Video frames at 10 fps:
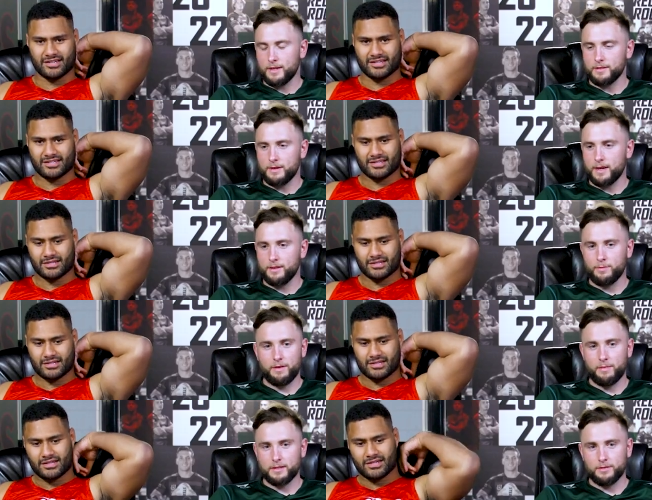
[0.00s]
Speaker 1: that's mad. You've
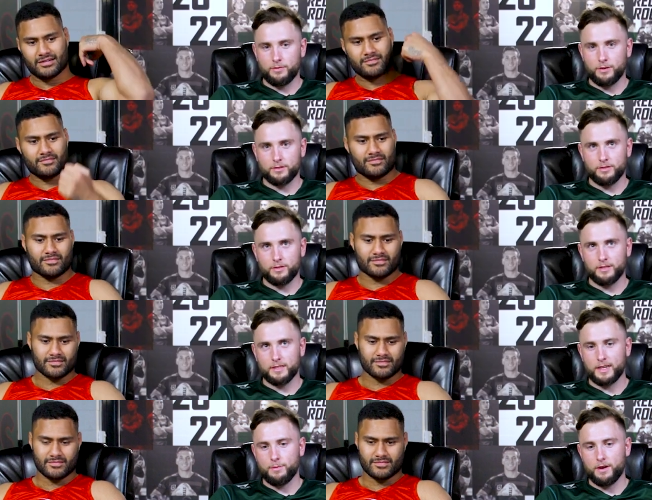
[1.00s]
been massive for us too since
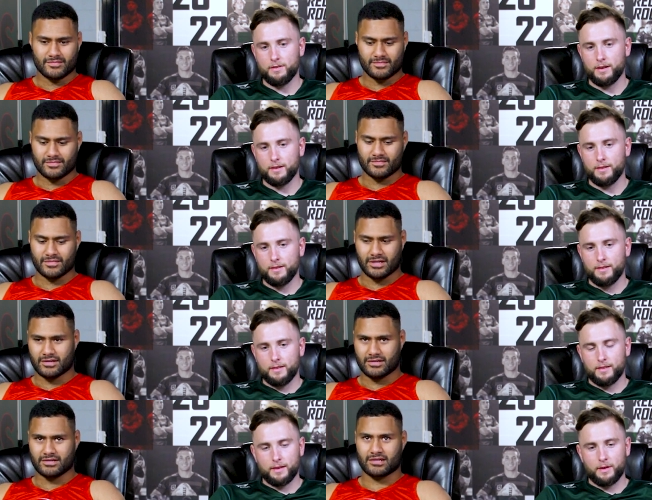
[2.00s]
you come over.
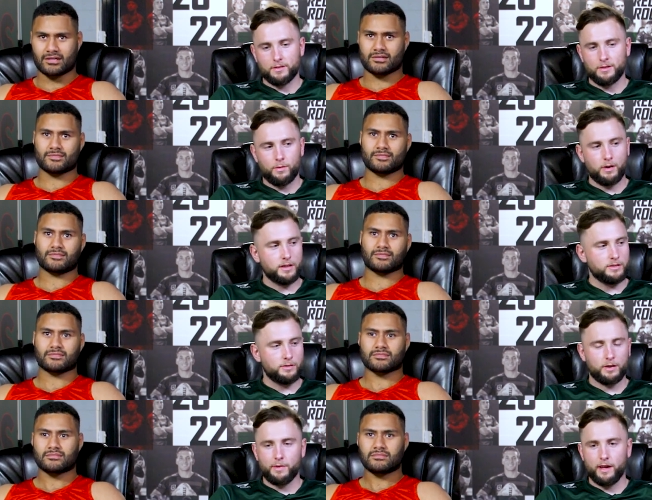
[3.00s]
I think against the Warriors, you
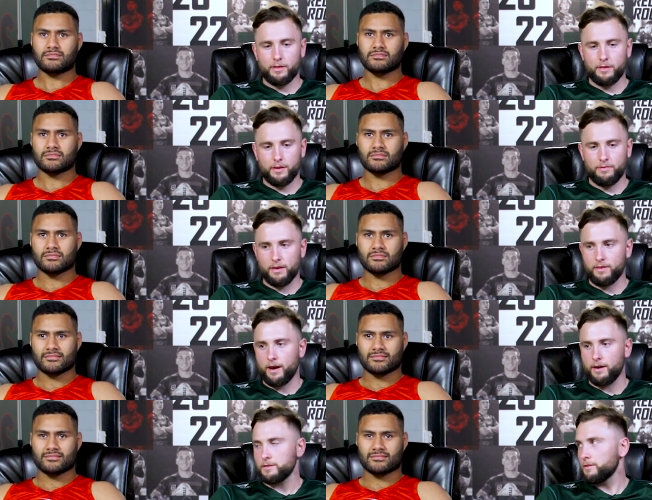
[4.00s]
took about 35
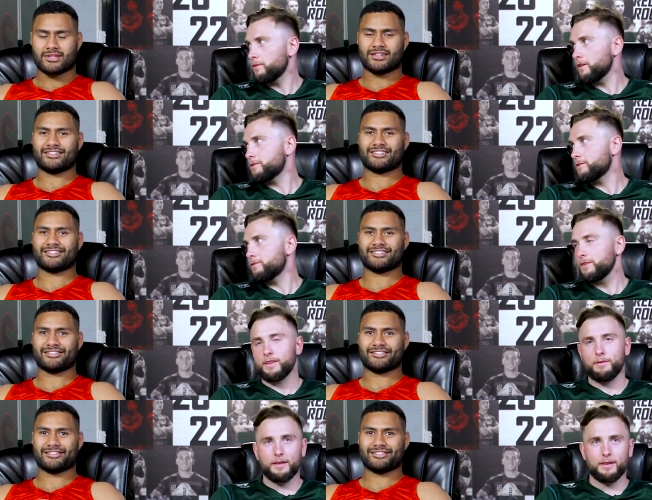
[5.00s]
carries in the first
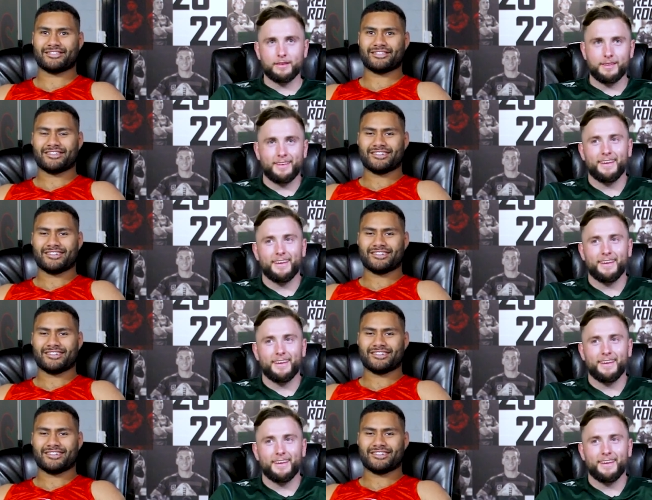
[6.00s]
15 minutes.